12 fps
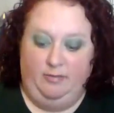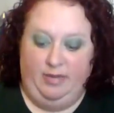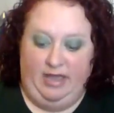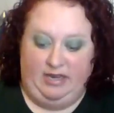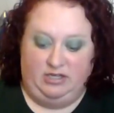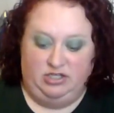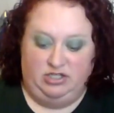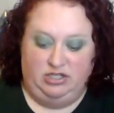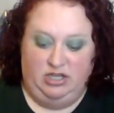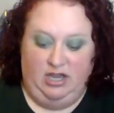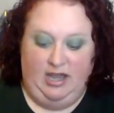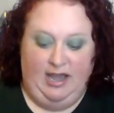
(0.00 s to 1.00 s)
binged
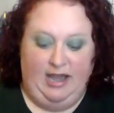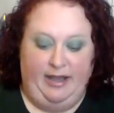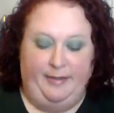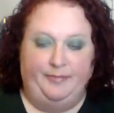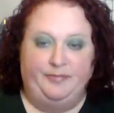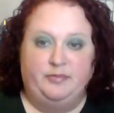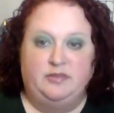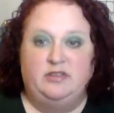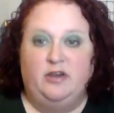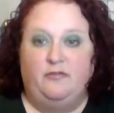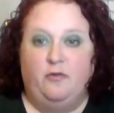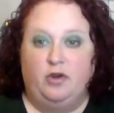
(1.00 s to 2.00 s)

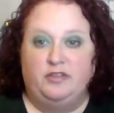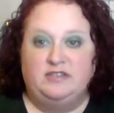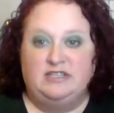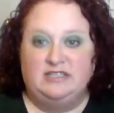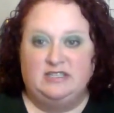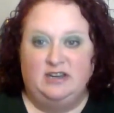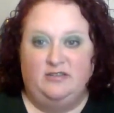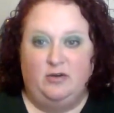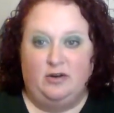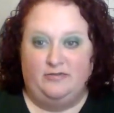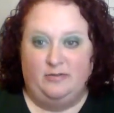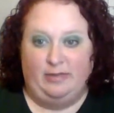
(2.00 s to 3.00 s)
the 4th season of
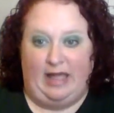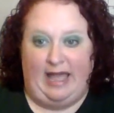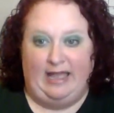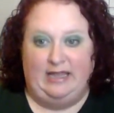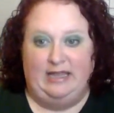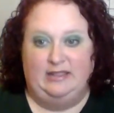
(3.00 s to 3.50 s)
Orphan Black.